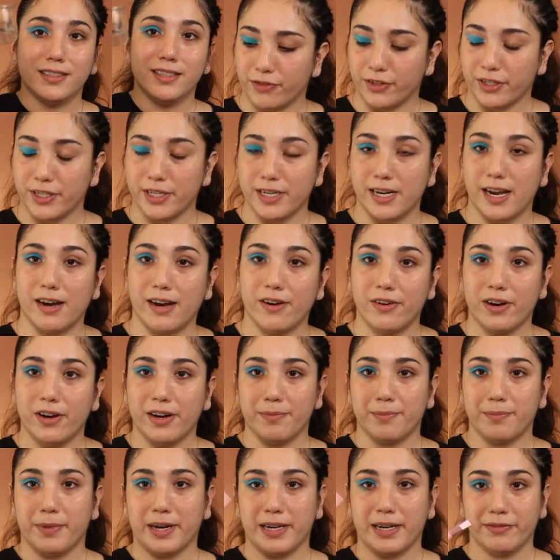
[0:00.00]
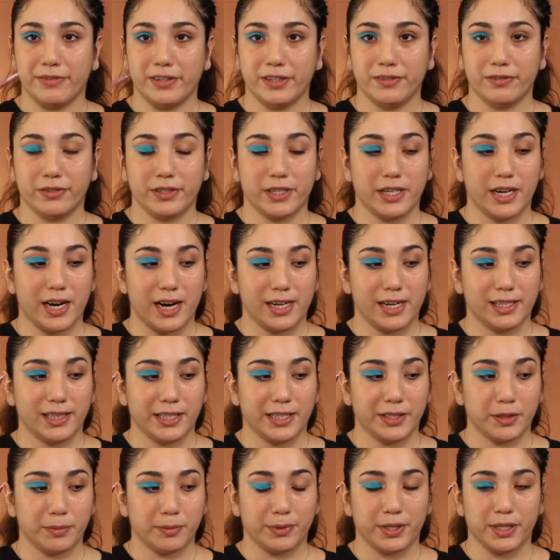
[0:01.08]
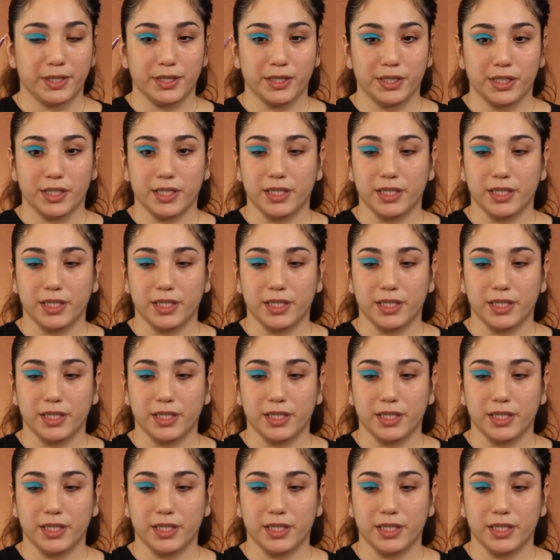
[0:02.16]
For now, my favorite eyeliner brush